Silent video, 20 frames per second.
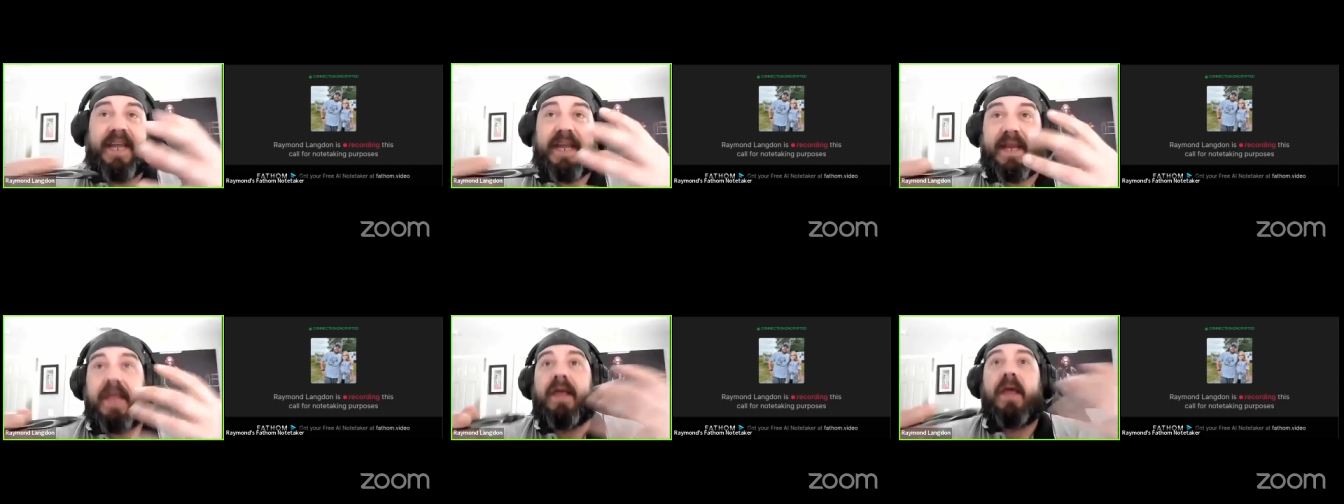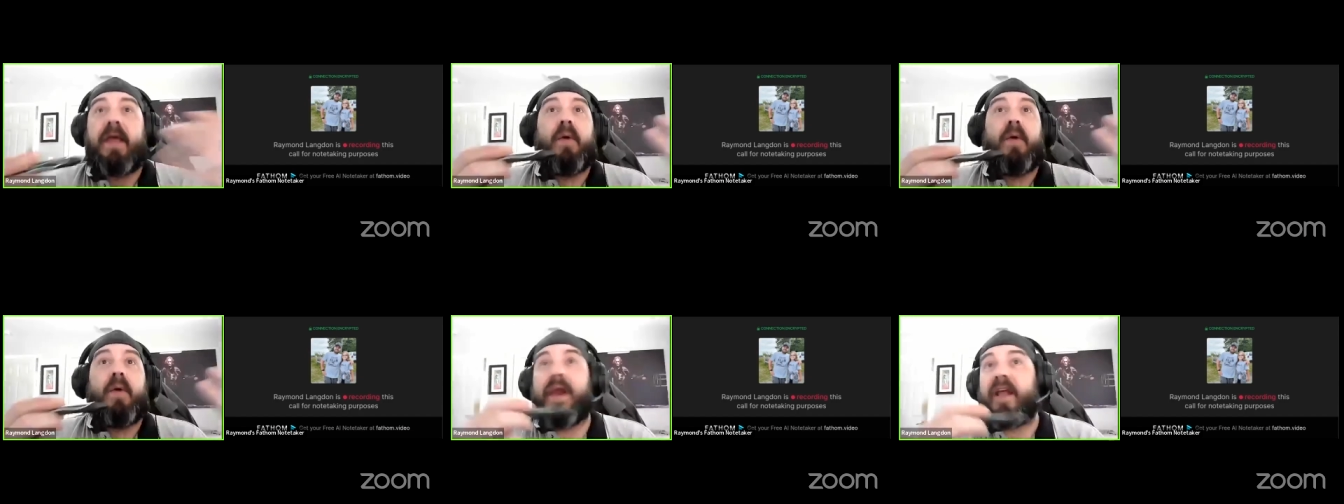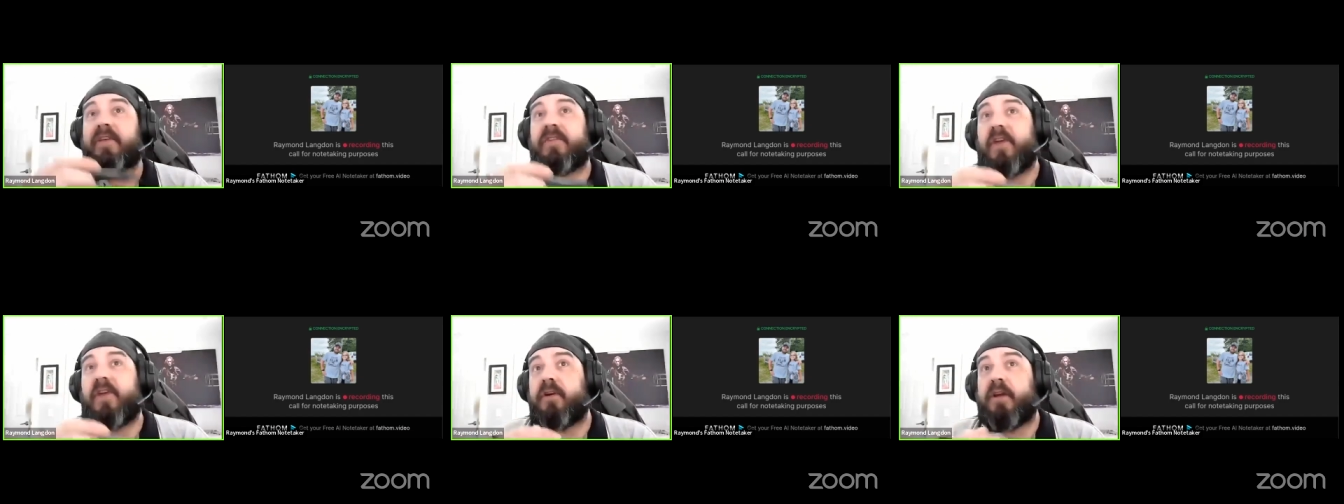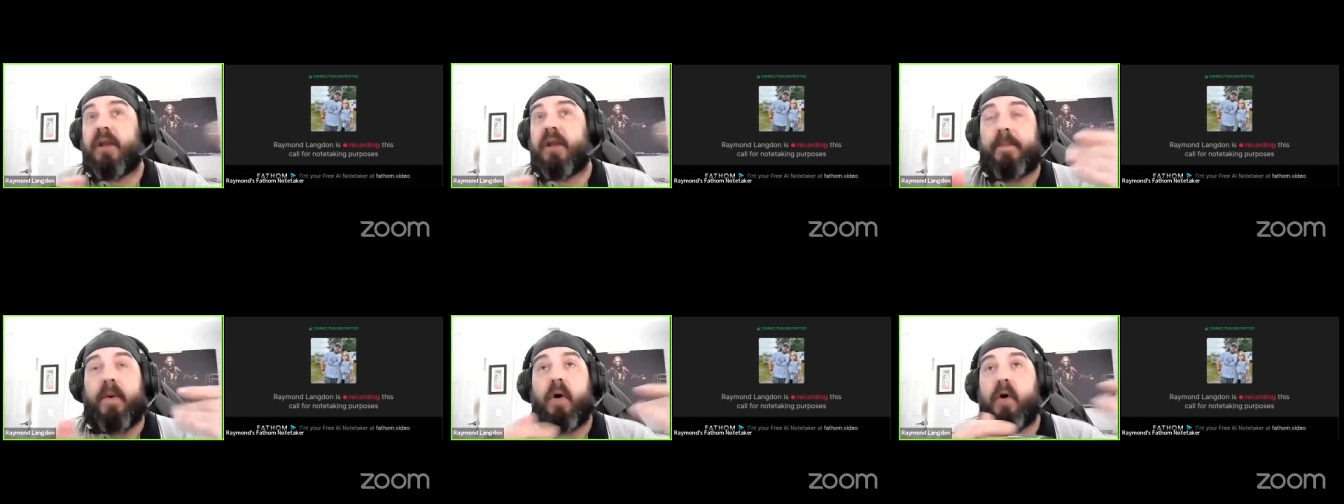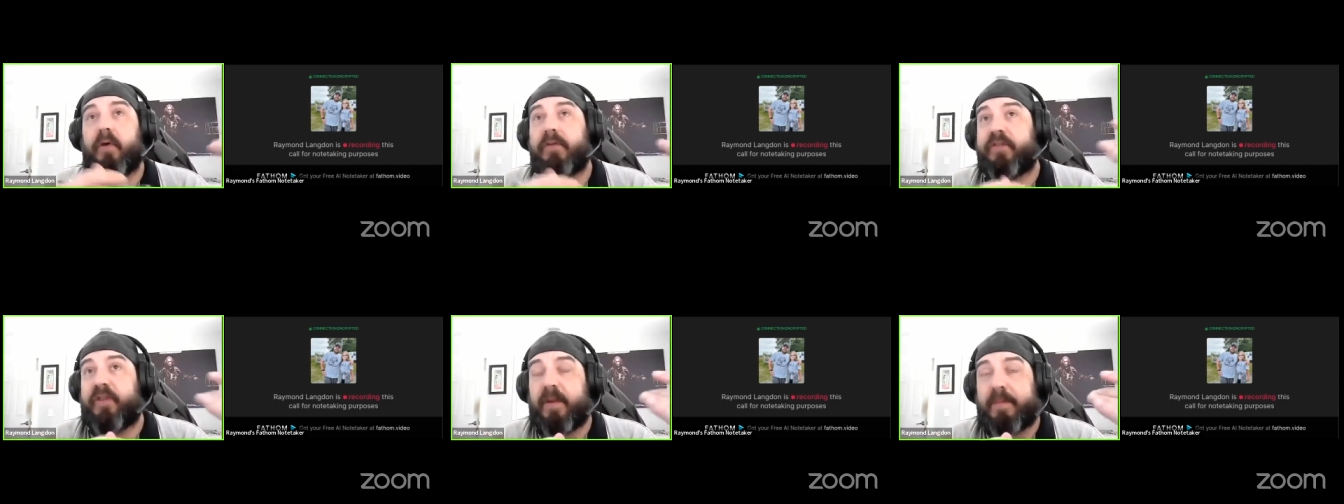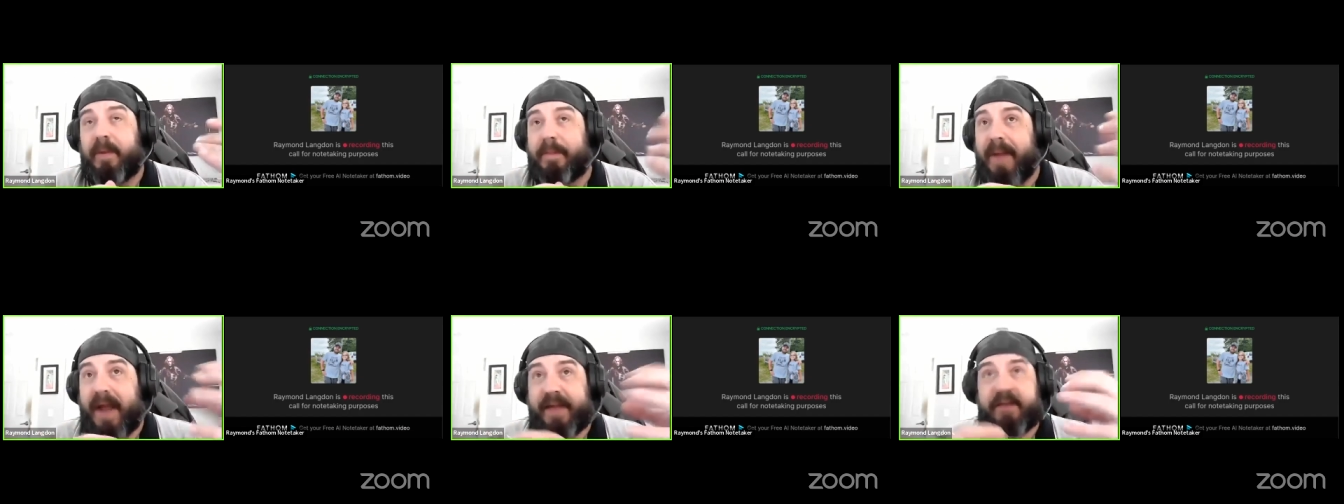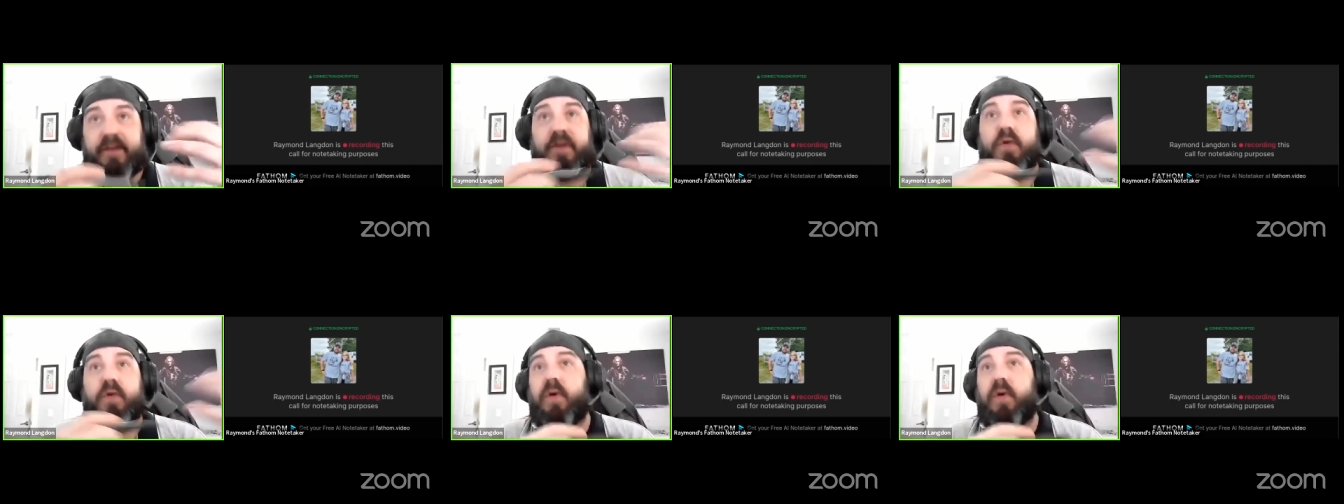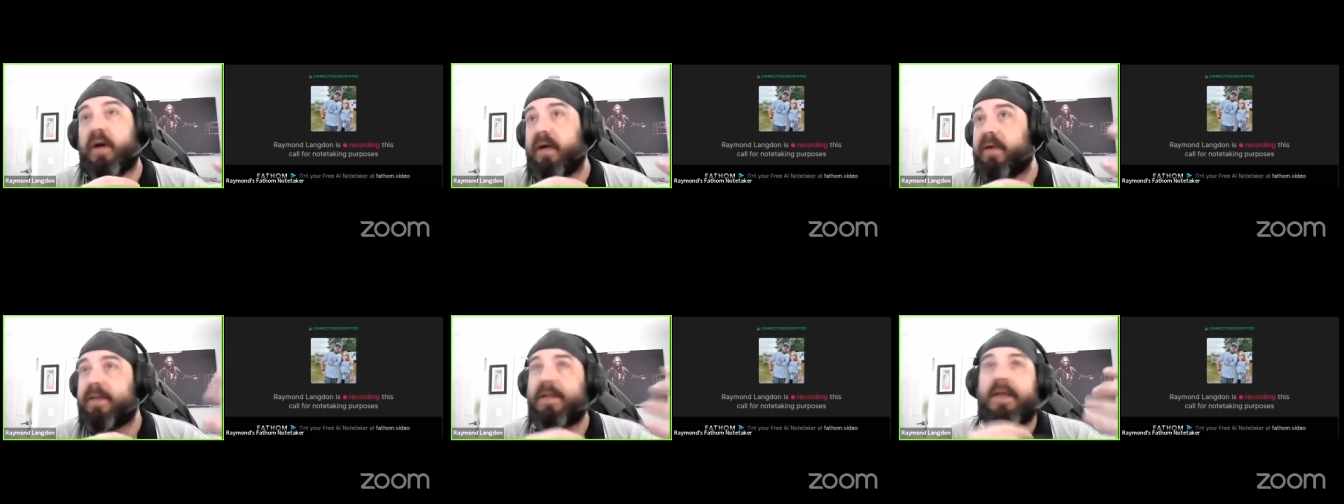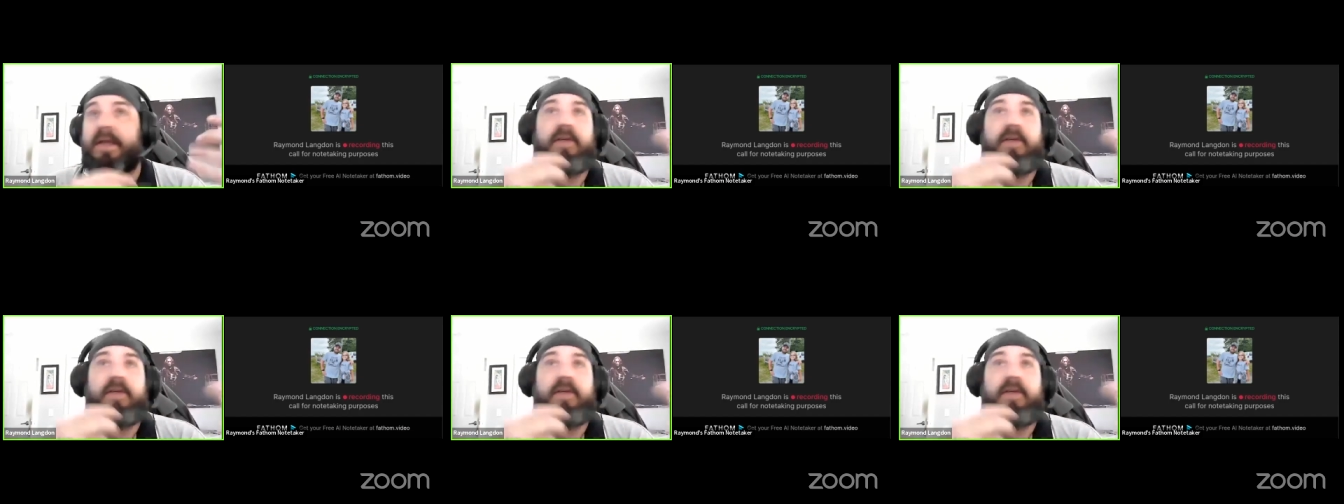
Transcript: And when I started to pull some of my newer